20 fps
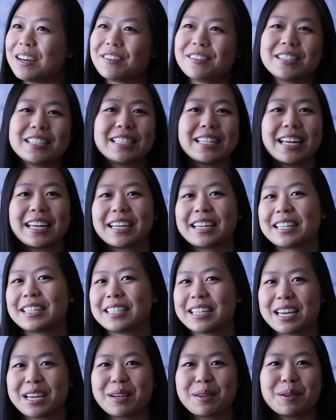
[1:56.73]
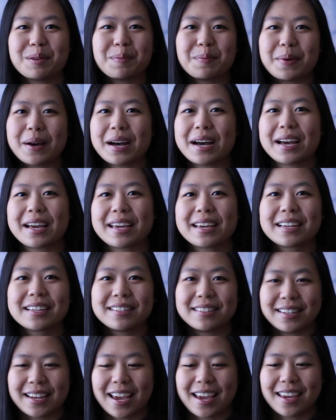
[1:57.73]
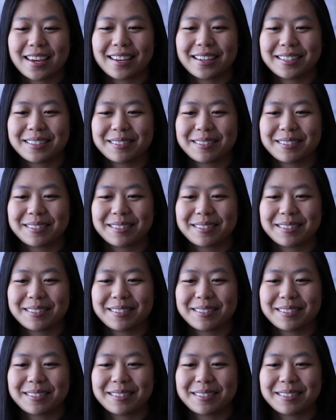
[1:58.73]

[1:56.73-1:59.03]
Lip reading: Just take it day by day.